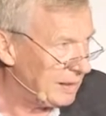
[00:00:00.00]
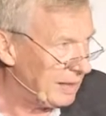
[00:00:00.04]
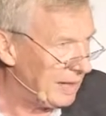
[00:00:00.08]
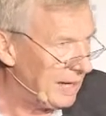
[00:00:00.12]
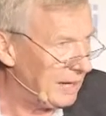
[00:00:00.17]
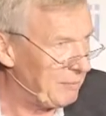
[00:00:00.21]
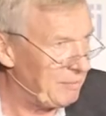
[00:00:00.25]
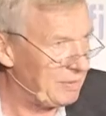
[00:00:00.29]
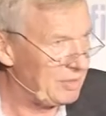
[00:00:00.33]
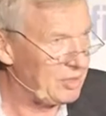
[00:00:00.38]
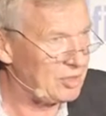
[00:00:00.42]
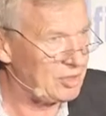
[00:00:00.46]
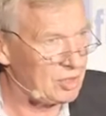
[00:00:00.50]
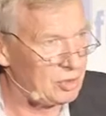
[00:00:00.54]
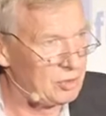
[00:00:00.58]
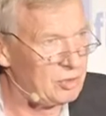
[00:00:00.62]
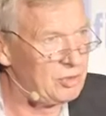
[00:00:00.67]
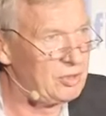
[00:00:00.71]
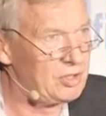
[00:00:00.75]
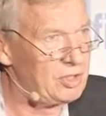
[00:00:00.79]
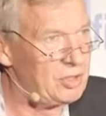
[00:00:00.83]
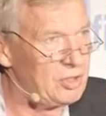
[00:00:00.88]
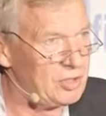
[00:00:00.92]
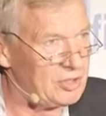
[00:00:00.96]
And because you
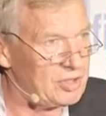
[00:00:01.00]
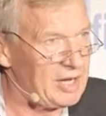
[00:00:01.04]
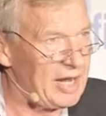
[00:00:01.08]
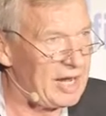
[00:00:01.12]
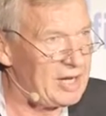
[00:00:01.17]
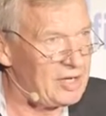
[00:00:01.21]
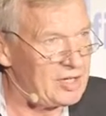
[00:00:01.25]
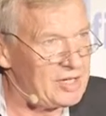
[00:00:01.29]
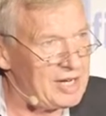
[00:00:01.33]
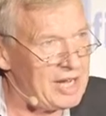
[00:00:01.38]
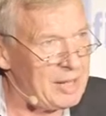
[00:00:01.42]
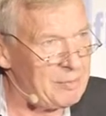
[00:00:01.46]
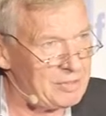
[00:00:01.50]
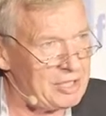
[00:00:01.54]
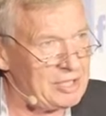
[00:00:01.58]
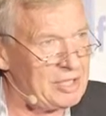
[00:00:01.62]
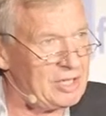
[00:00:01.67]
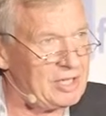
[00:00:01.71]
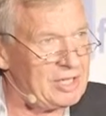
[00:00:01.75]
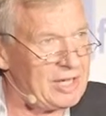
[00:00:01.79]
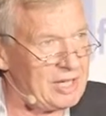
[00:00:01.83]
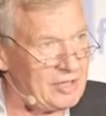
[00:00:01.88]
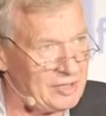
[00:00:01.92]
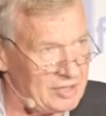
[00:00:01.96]
couldn't use an ATM because they
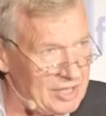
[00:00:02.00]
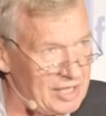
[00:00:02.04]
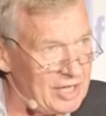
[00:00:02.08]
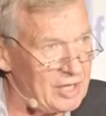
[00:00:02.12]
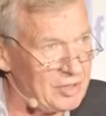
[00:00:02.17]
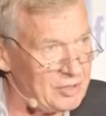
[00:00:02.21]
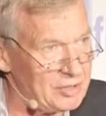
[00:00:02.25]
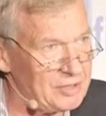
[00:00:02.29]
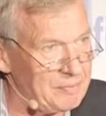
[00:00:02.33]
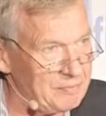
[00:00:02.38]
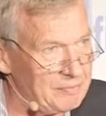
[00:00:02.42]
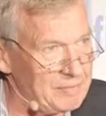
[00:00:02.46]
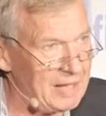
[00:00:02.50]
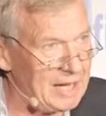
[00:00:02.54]
didn't exist,